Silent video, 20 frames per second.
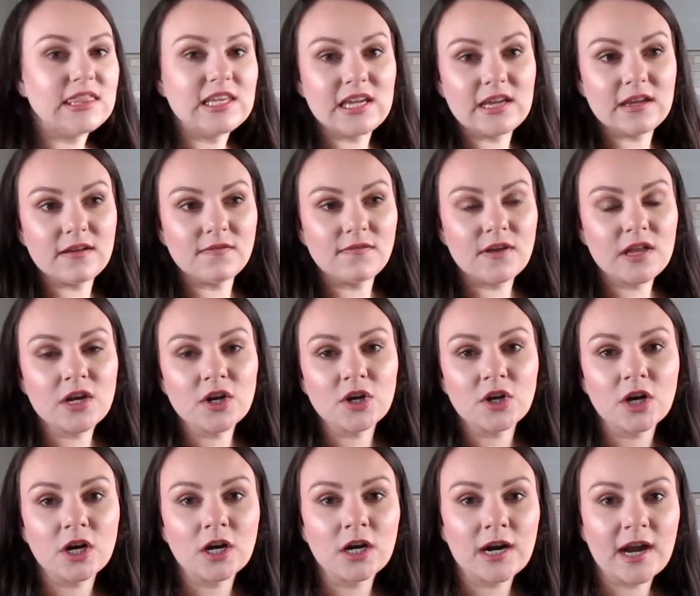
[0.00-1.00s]
the
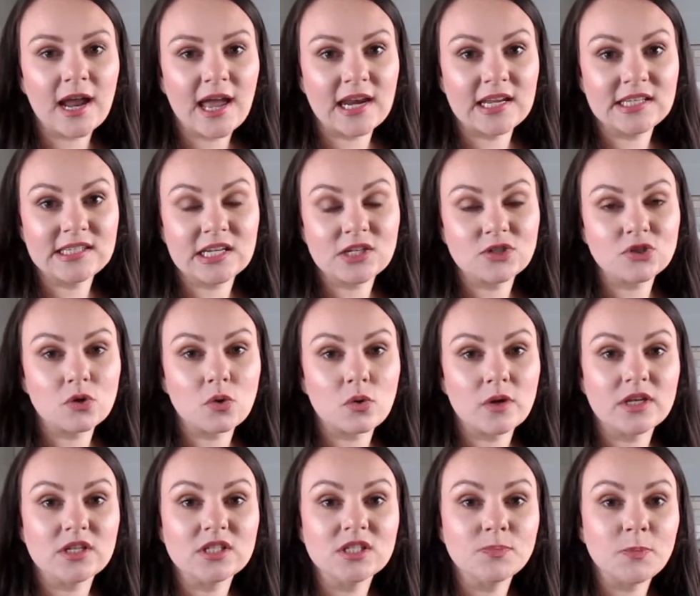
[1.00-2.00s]
vinegar and essential
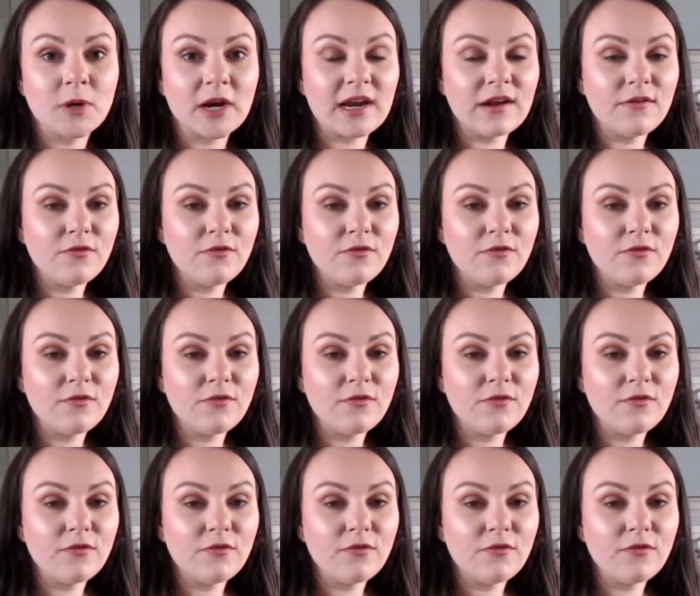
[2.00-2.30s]
oil spray